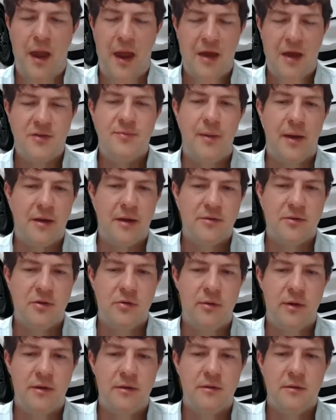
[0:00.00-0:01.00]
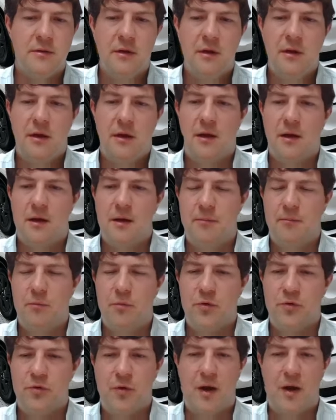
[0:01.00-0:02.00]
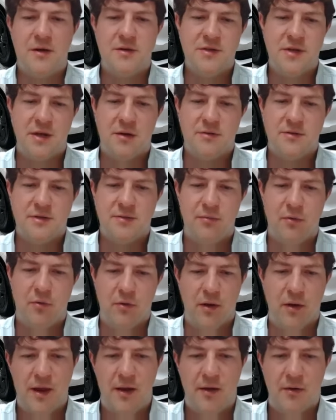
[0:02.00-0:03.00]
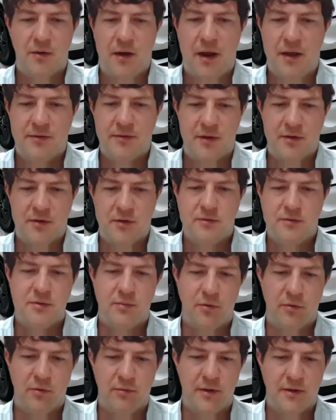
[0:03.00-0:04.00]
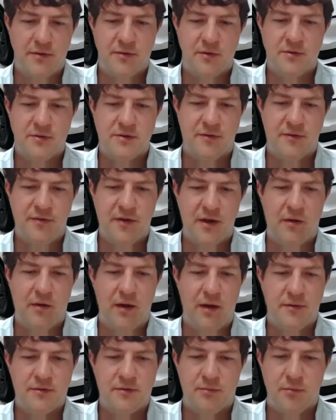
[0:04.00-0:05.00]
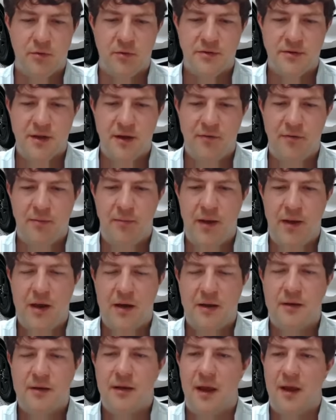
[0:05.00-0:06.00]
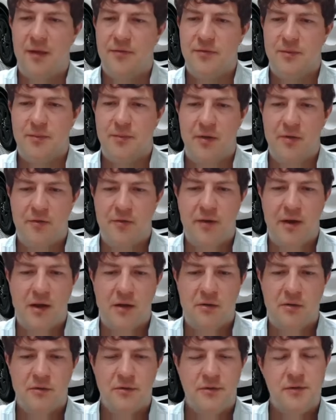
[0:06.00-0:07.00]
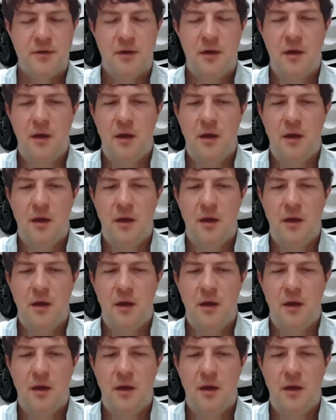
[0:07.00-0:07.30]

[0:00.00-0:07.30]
aspects to it. We'll try to share some more later as I do some more research and figure out some more stuff about it and some other vehicles.